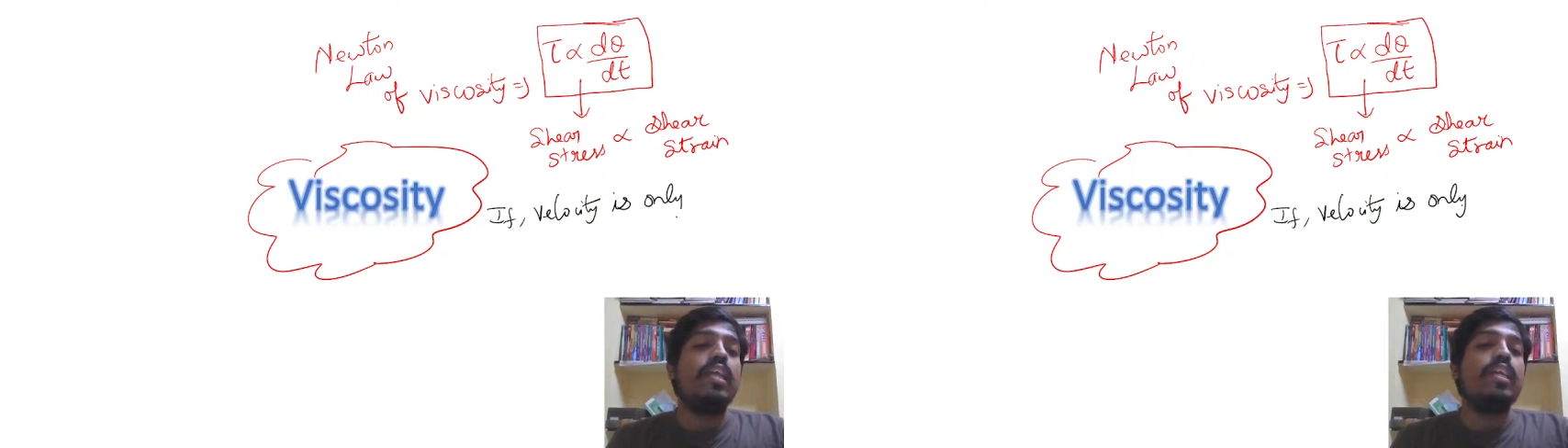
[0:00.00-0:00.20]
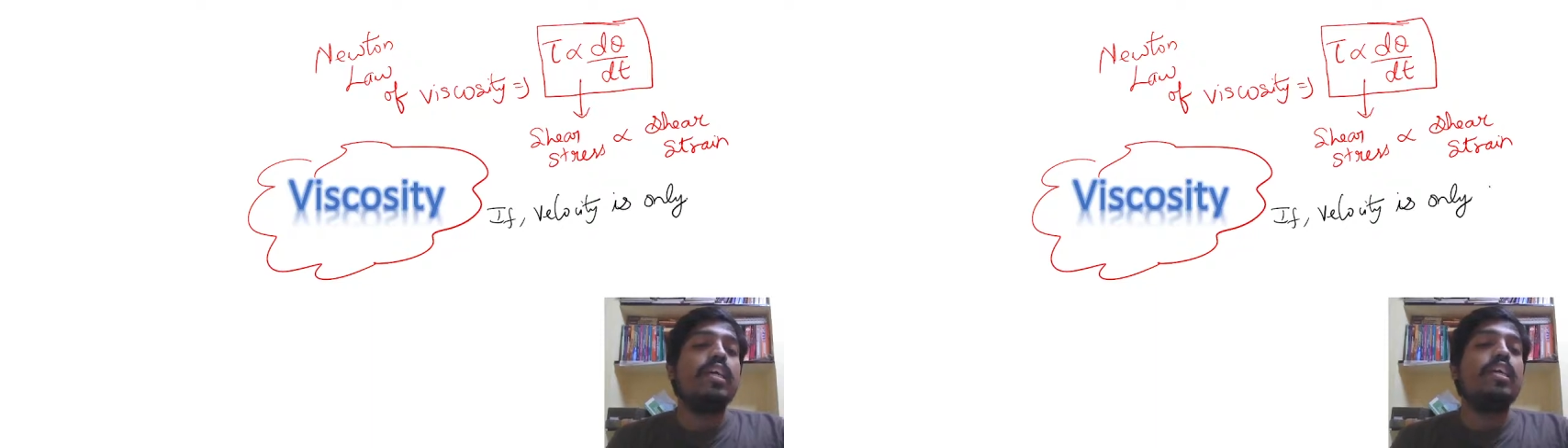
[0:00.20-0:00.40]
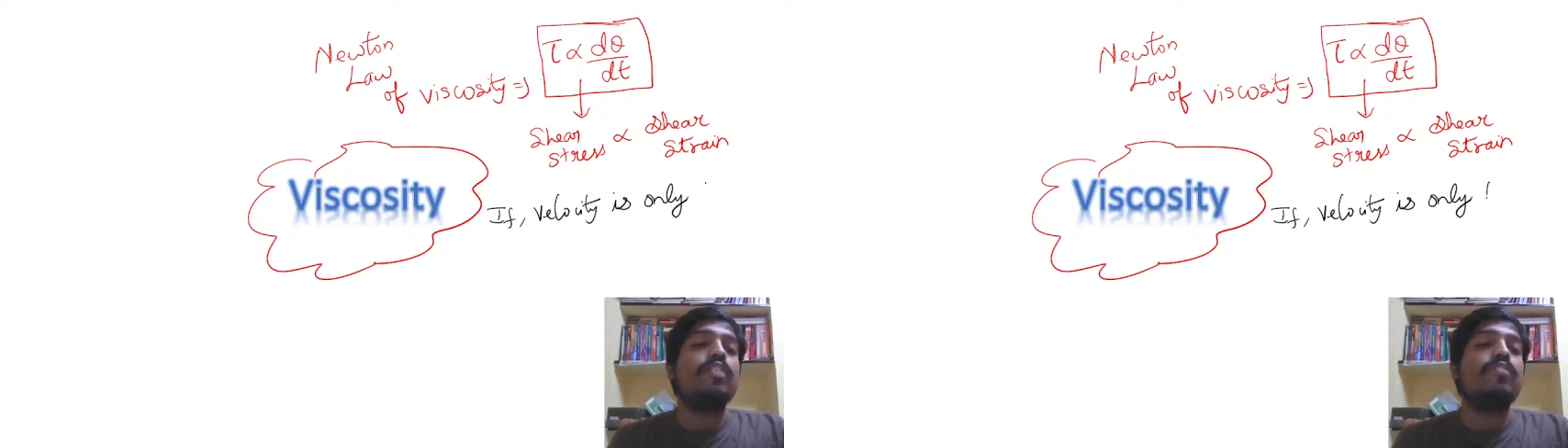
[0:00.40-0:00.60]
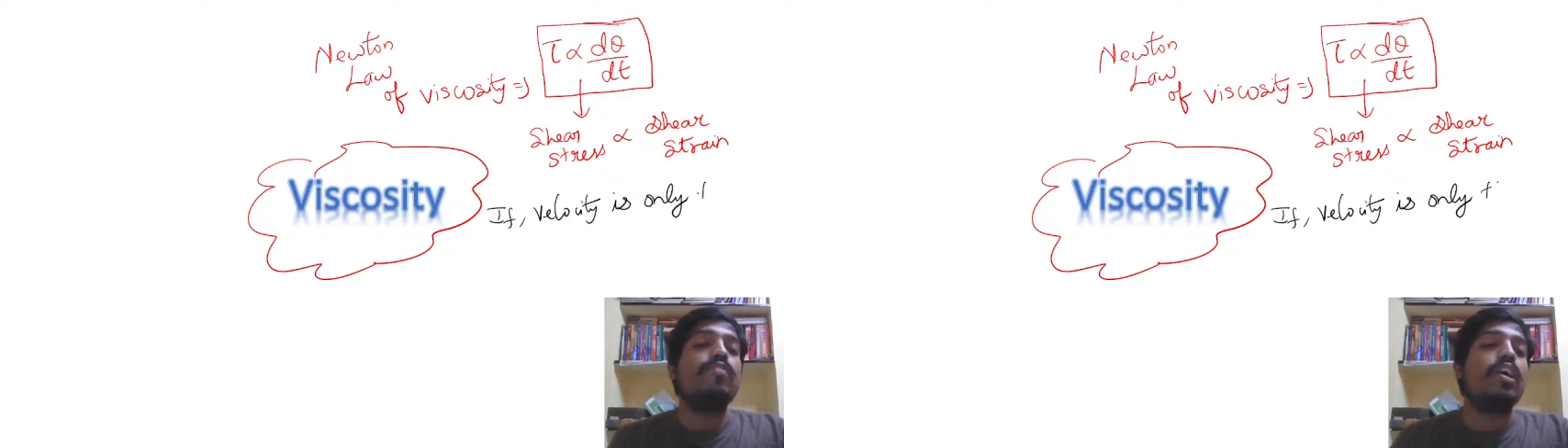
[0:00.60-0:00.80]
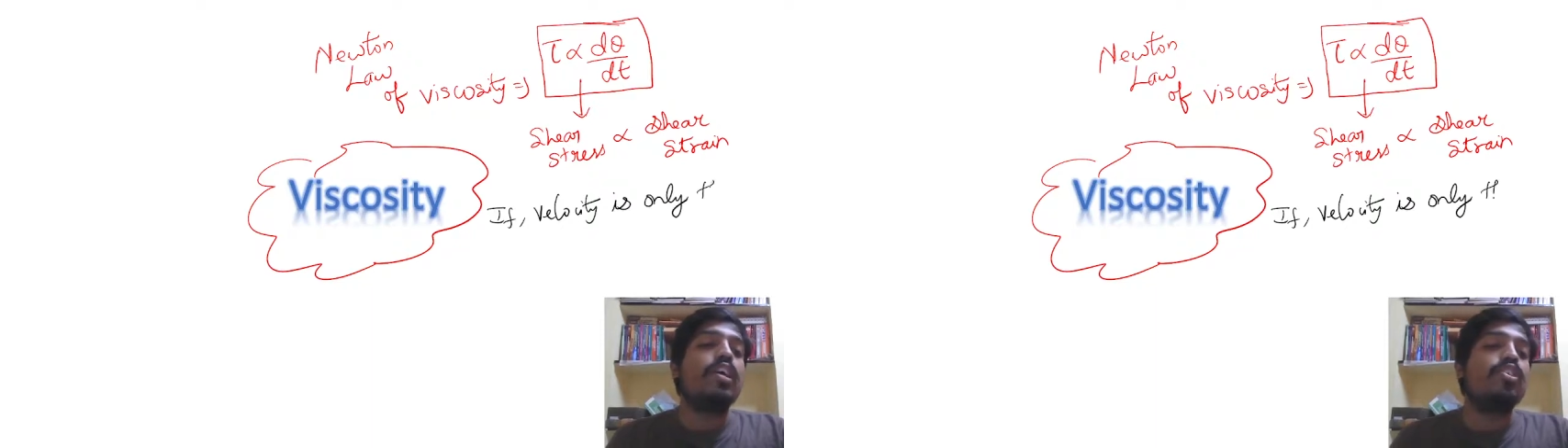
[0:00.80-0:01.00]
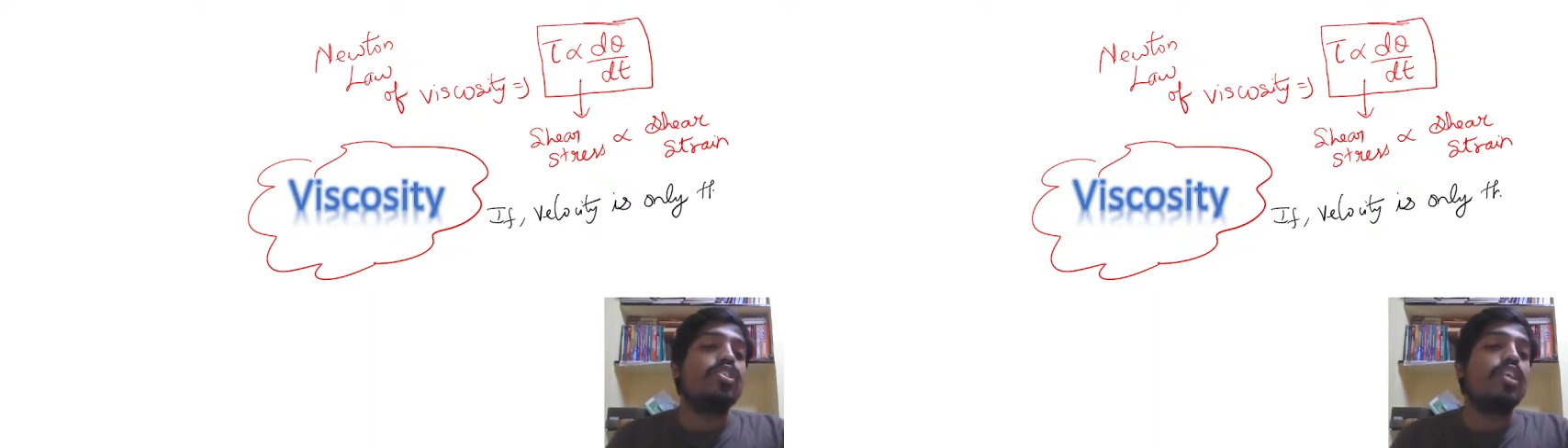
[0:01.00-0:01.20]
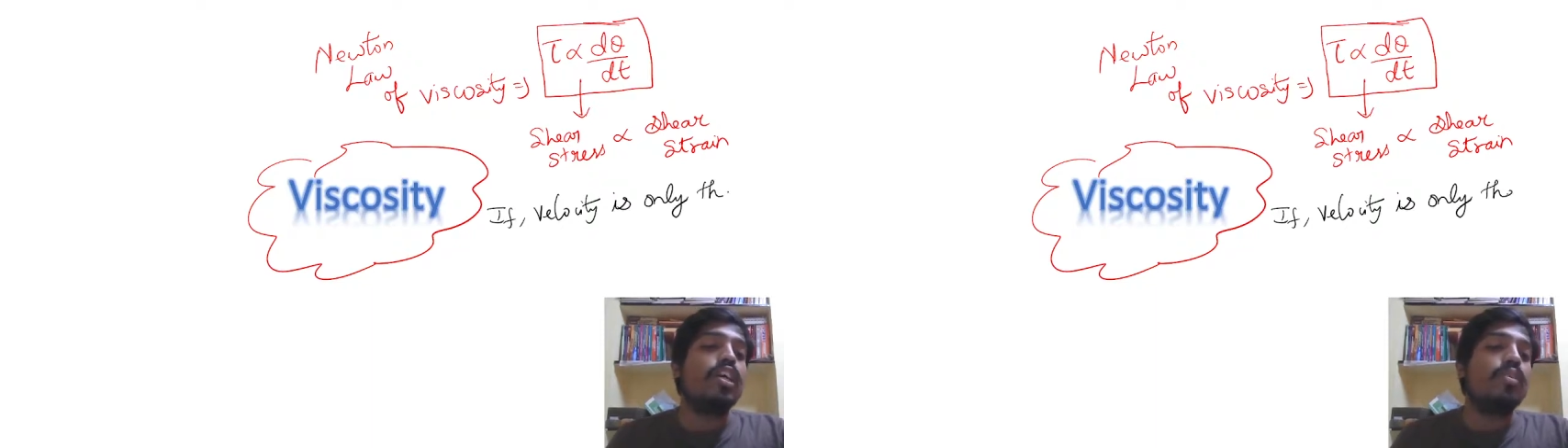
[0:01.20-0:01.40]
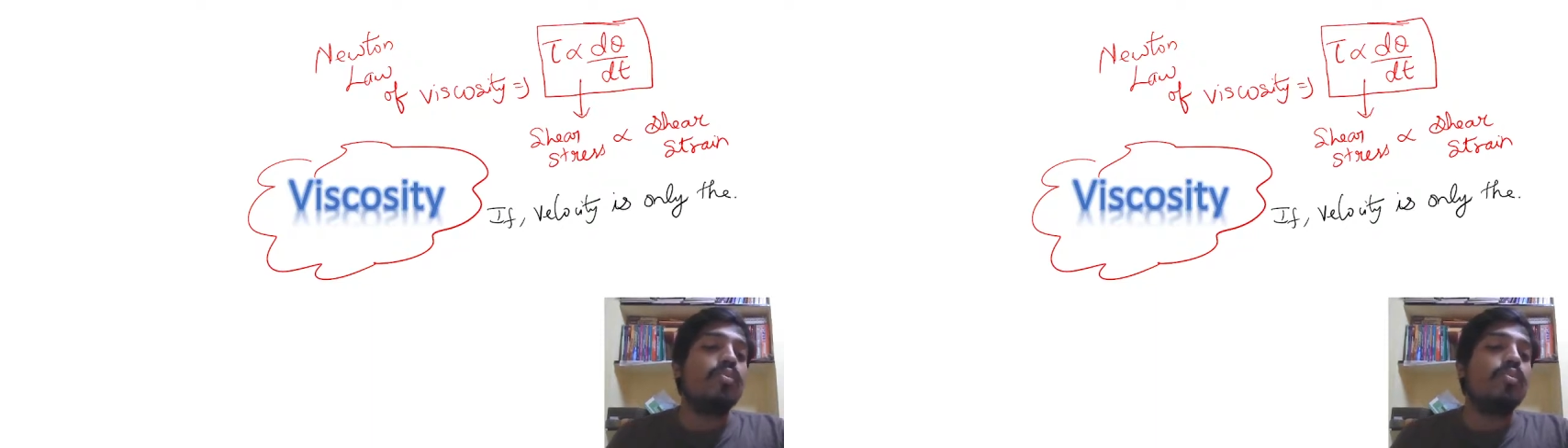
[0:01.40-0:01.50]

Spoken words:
the function